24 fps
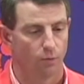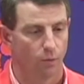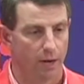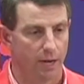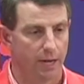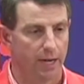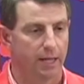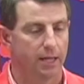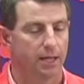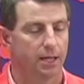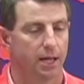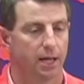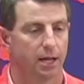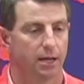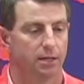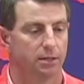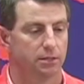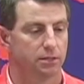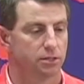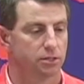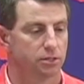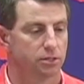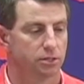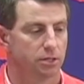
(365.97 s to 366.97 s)
winning
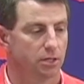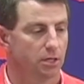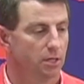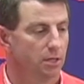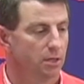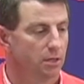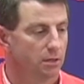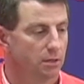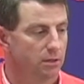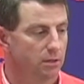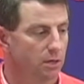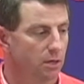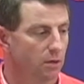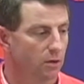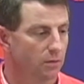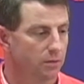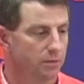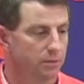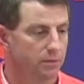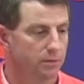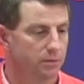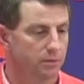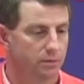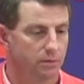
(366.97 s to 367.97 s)
and just, you know,